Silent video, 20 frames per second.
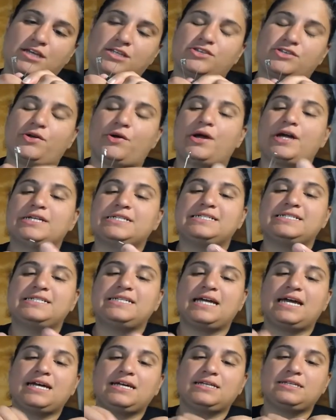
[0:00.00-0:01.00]
So our
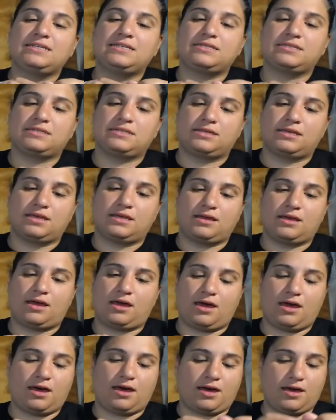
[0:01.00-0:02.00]
next
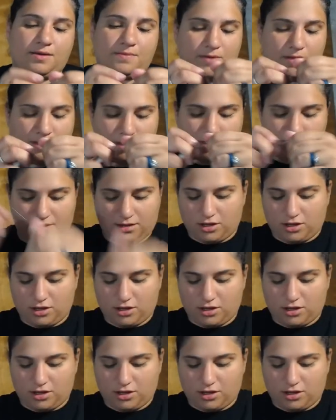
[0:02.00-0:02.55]
um,